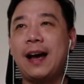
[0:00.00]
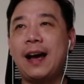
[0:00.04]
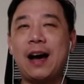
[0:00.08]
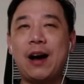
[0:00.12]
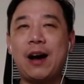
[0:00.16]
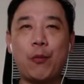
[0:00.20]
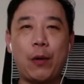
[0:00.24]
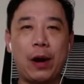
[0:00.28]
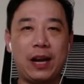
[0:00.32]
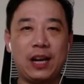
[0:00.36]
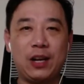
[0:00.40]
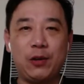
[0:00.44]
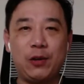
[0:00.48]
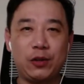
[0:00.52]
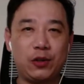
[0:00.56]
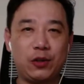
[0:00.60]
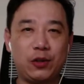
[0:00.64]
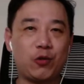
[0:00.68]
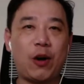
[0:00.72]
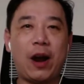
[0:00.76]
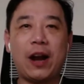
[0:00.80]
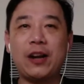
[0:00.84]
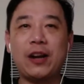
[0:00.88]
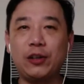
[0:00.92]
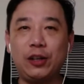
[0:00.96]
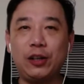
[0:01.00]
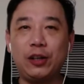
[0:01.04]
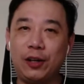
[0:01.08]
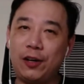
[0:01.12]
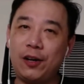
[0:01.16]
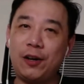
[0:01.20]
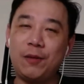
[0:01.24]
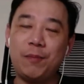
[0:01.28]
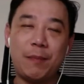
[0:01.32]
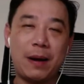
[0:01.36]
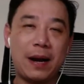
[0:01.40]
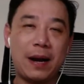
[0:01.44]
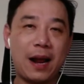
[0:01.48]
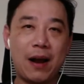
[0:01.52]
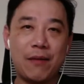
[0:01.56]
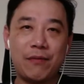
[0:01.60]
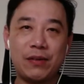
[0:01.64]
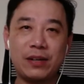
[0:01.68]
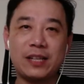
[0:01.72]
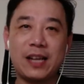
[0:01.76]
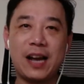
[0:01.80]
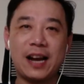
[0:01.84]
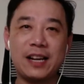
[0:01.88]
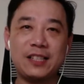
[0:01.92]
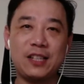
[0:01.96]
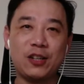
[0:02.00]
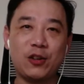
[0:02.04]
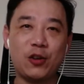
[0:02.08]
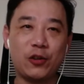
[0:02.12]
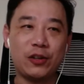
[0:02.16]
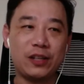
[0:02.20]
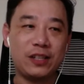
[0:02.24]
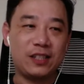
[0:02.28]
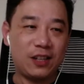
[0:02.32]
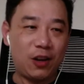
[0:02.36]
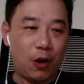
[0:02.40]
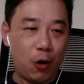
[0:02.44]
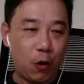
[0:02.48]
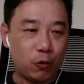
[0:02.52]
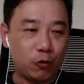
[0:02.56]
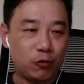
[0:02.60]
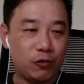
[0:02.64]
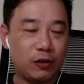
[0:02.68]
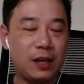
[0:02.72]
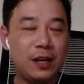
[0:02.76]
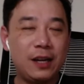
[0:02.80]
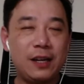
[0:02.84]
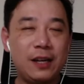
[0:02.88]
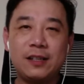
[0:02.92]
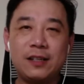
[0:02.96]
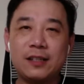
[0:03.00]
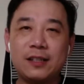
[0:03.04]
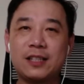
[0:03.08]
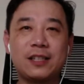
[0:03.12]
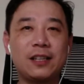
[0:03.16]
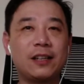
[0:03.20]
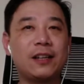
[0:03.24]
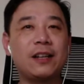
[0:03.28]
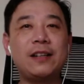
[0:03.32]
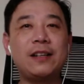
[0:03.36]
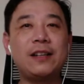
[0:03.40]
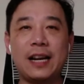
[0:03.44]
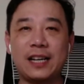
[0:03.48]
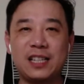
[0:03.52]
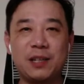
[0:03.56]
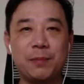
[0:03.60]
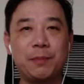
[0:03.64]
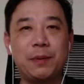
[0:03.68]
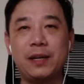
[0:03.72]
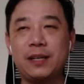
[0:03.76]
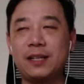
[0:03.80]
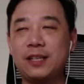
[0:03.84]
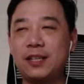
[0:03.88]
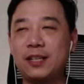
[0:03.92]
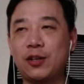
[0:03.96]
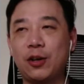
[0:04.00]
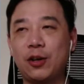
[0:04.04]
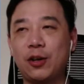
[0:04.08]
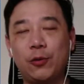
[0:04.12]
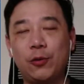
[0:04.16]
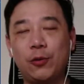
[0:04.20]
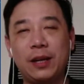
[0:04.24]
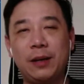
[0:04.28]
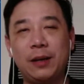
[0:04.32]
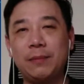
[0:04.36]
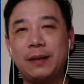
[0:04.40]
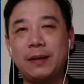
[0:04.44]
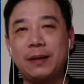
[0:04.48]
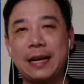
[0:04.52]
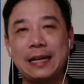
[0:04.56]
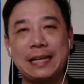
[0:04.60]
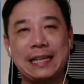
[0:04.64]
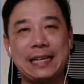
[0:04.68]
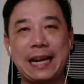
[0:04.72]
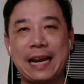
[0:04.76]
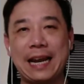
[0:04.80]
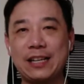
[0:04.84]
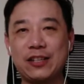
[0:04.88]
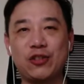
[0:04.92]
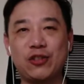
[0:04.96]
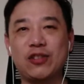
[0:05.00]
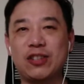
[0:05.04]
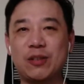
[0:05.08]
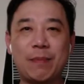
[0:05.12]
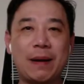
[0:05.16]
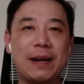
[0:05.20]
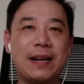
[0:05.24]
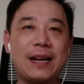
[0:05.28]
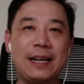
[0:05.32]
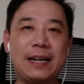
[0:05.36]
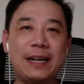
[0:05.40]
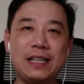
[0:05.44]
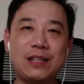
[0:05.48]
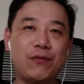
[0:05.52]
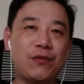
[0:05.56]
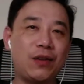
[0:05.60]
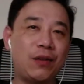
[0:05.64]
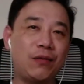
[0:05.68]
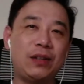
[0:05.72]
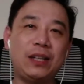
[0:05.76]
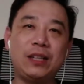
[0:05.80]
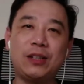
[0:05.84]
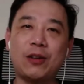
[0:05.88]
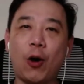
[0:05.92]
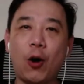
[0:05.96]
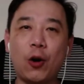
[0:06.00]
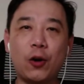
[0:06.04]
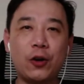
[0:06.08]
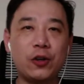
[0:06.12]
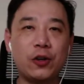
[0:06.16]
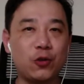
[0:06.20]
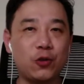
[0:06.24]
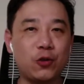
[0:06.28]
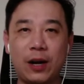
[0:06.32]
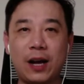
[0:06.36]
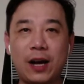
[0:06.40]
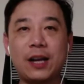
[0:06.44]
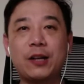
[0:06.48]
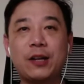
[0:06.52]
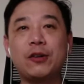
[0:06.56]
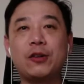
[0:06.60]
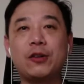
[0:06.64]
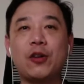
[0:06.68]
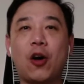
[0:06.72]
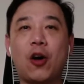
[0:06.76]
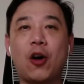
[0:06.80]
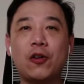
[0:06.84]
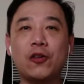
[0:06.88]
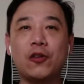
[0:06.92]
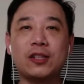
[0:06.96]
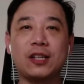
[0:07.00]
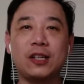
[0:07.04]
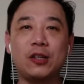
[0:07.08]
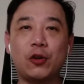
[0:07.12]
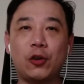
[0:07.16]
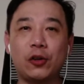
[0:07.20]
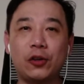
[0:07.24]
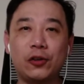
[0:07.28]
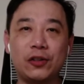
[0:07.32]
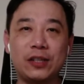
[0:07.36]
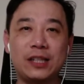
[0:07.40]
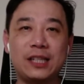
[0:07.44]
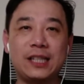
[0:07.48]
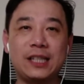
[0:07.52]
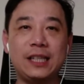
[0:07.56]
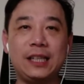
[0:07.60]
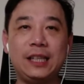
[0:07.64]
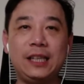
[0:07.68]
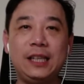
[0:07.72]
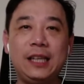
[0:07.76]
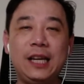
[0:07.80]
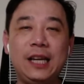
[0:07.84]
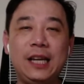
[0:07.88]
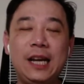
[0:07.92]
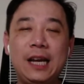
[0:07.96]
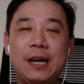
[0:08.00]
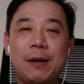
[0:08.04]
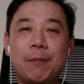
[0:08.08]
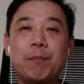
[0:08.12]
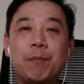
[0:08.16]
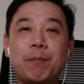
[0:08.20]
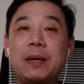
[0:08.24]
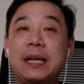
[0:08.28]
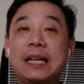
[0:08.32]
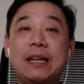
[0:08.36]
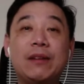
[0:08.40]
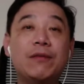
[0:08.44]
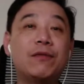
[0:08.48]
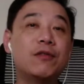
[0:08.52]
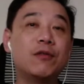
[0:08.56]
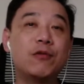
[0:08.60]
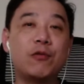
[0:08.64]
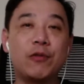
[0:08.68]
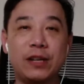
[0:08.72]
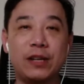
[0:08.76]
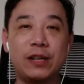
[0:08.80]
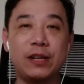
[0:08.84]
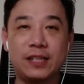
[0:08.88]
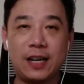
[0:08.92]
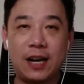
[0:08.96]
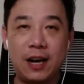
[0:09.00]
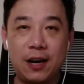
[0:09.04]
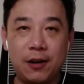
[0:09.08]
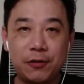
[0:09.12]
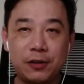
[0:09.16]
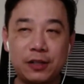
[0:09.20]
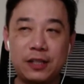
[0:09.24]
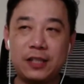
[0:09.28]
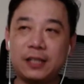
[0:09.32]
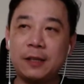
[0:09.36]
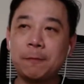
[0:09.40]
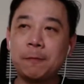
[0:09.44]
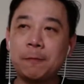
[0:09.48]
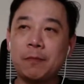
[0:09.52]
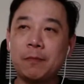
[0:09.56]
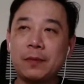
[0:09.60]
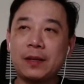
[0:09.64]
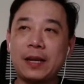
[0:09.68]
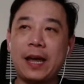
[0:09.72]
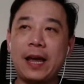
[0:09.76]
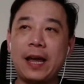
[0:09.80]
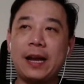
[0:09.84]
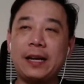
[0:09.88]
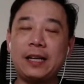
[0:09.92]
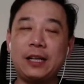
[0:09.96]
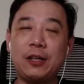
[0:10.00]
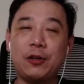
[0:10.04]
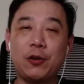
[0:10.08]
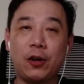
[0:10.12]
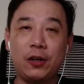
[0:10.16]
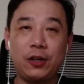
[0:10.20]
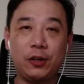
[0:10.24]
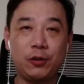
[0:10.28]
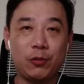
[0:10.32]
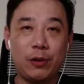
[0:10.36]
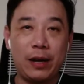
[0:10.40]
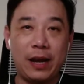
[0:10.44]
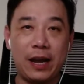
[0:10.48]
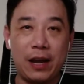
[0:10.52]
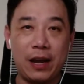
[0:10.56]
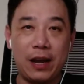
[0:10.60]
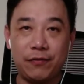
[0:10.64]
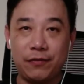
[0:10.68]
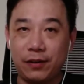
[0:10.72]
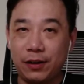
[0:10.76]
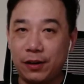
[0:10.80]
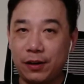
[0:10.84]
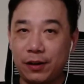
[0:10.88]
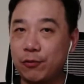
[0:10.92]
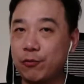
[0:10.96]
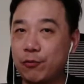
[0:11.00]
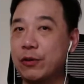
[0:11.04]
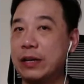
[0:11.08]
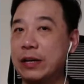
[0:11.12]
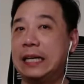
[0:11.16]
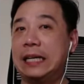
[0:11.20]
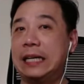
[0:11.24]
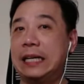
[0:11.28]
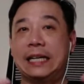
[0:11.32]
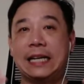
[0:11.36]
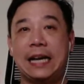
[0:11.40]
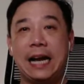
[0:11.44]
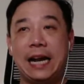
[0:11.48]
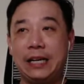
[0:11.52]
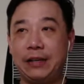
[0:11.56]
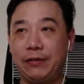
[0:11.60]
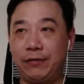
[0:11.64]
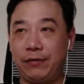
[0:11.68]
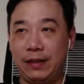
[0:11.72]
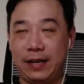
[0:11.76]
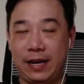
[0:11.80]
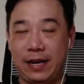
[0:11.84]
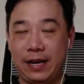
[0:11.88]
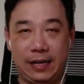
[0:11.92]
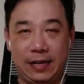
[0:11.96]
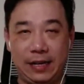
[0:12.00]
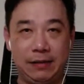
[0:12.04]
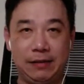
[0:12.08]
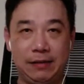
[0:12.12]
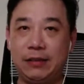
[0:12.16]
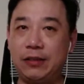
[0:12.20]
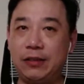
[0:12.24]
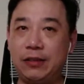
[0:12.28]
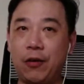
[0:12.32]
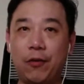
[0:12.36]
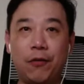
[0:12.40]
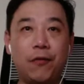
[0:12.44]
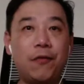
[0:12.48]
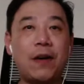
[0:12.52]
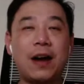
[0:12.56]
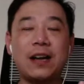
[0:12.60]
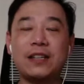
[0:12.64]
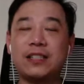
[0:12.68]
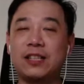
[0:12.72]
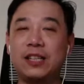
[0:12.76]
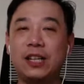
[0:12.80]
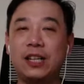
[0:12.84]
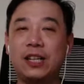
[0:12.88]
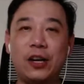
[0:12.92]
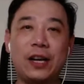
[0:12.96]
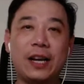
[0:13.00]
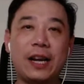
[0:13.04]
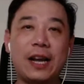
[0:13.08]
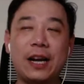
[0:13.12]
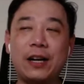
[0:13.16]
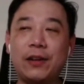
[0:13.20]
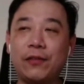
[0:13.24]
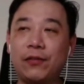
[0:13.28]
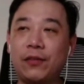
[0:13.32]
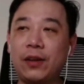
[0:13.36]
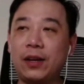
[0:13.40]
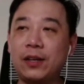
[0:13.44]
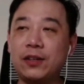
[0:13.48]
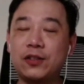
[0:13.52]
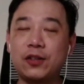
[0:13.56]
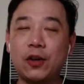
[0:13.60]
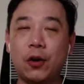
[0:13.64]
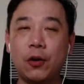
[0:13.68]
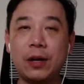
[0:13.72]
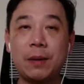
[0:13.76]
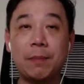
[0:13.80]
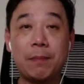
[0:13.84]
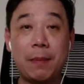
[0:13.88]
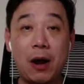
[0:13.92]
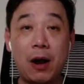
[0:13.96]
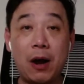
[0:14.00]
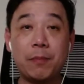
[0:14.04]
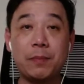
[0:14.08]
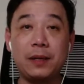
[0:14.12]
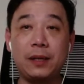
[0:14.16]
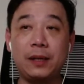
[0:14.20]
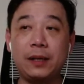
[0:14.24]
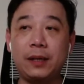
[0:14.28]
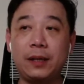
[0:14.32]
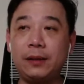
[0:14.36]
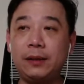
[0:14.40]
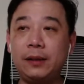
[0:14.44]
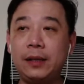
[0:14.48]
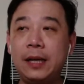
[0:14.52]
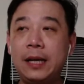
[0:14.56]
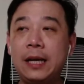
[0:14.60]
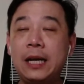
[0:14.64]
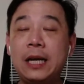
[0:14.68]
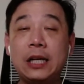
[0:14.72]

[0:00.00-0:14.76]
when he was trying to learn meta advertising on his own, certain experts told him that he has to spend at least $50 to $100 in order to see meaningful results and in order to have a really kind of like, fast learning kind of thing. So in my opinion,